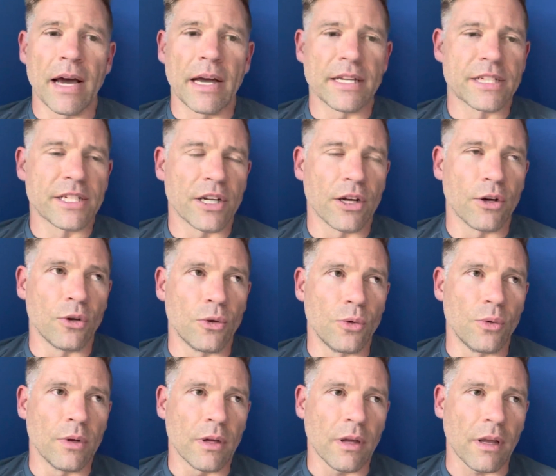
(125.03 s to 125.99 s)

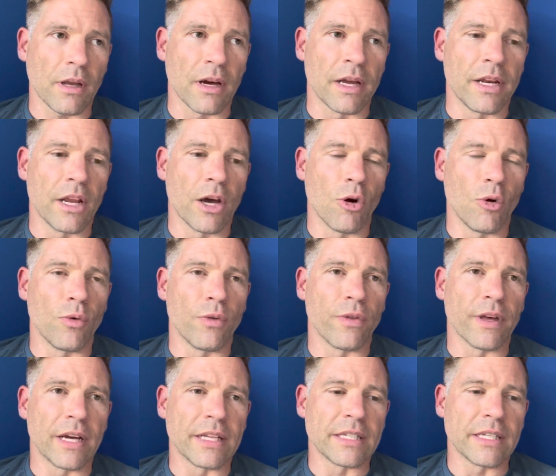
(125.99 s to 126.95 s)
So I know
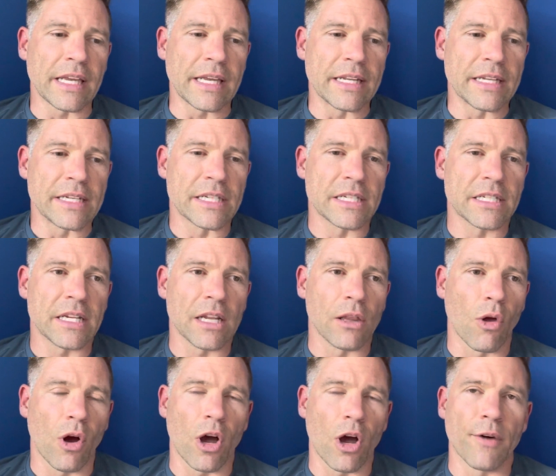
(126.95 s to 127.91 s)
that it's
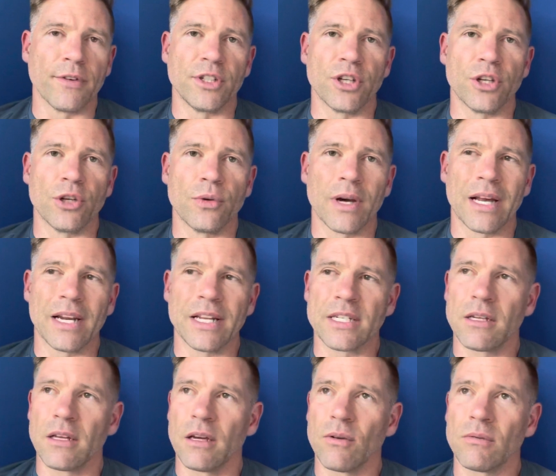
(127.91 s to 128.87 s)
long overdue. And
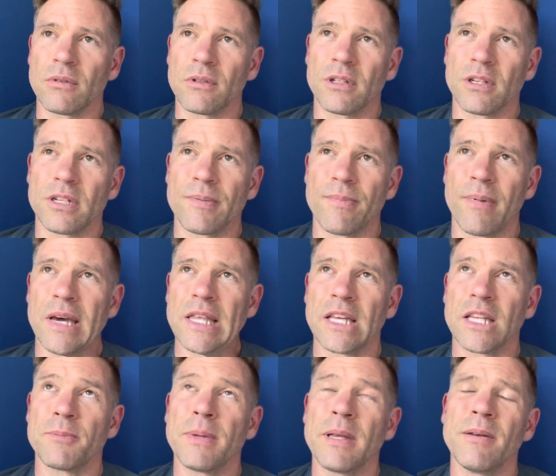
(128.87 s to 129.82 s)
it's like, just, I
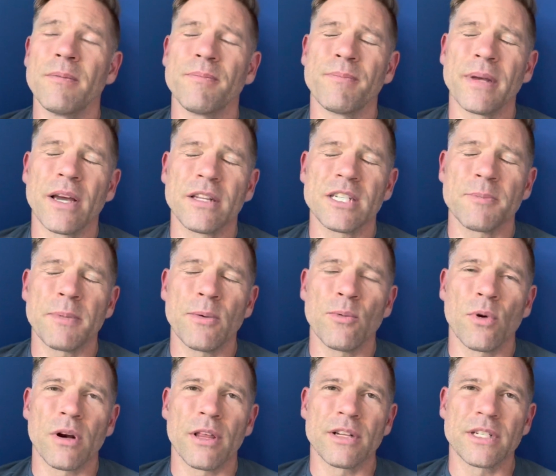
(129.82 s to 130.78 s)
think it's been because it's been
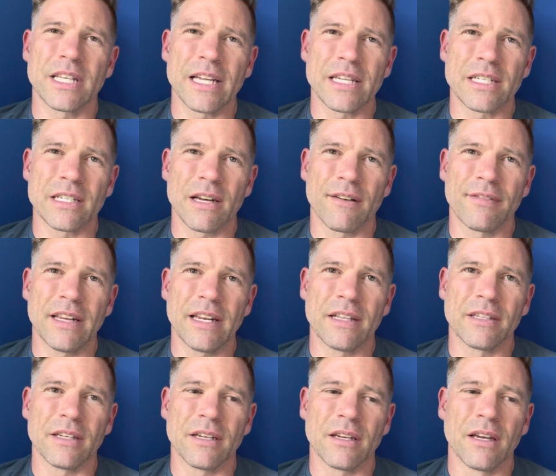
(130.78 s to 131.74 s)
one of those things that I've
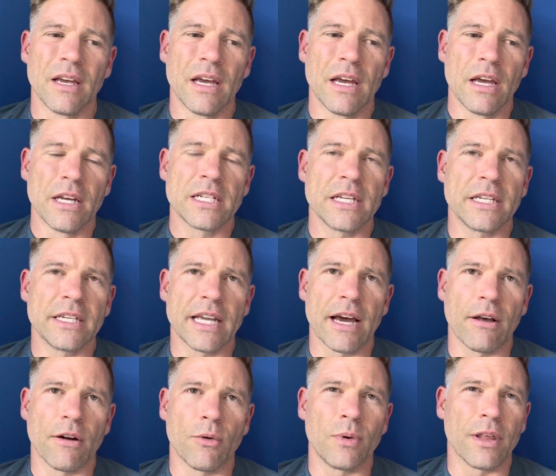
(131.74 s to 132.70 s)
needed to sit
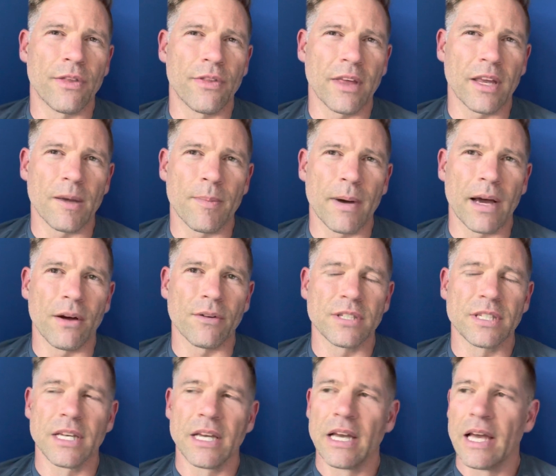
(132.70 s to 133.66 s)
down and really think
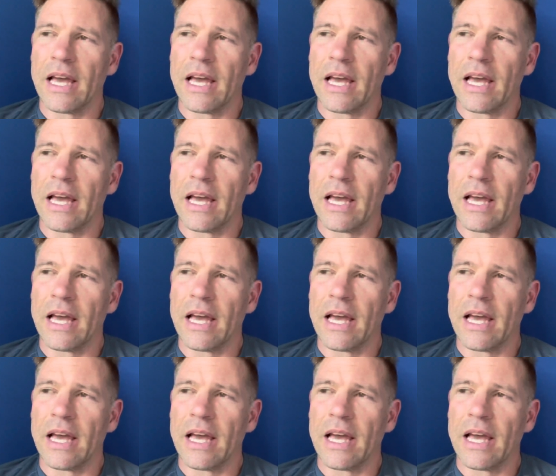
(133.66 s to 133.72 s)
about.